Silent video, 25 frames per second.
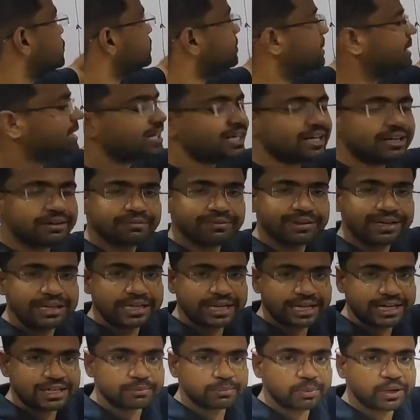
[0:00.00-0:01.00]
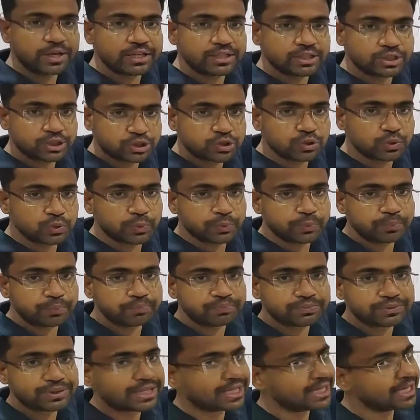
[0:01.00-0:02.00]
magnetic field at point 2,
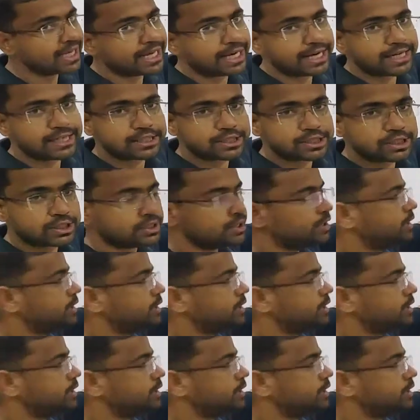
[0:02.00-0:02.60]
correct?